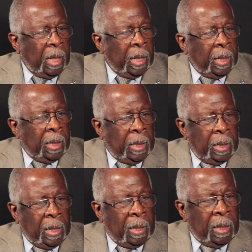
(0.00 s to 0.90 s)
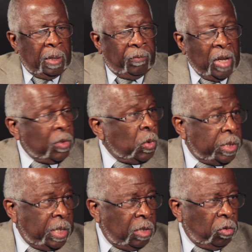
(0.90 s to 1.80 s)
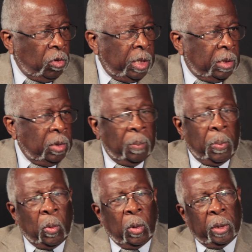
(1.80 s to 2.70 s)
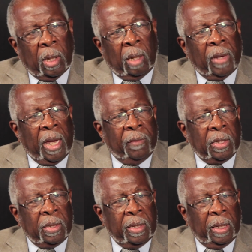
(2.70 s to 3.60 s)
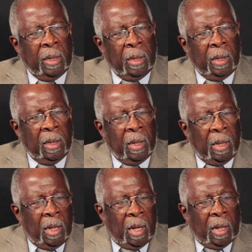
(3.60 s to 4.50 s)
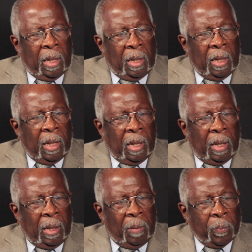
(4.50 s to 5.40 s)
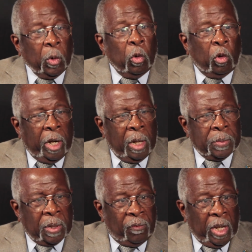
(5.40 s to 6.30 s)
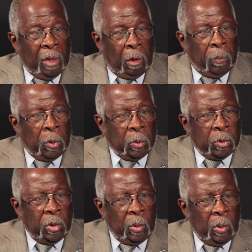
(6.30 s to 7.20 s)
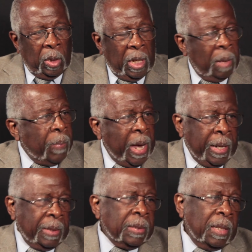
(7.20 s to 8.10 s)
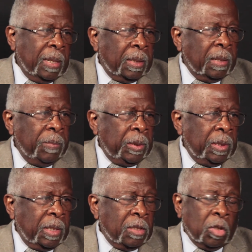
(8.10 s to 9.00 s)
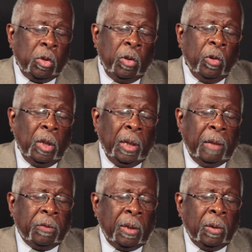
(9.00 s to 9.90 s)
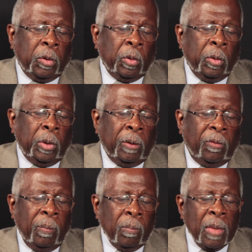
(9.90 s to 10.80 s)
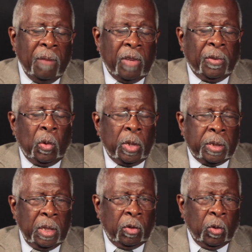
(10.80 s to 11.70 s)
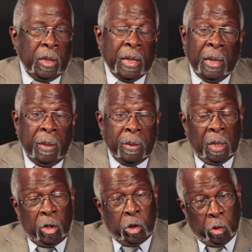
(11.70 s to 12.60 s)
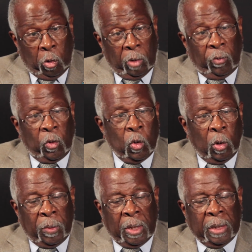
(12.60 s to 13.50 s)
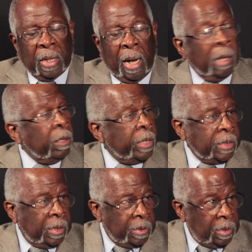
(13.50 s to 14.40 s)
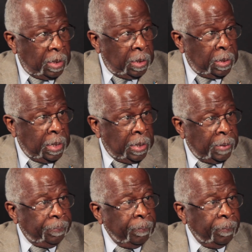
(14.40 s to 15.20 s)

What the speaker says: a 501c3 to the point of having the programs available to impact communities. So you really have to go through the 501c3. There is a short form that IRS has done now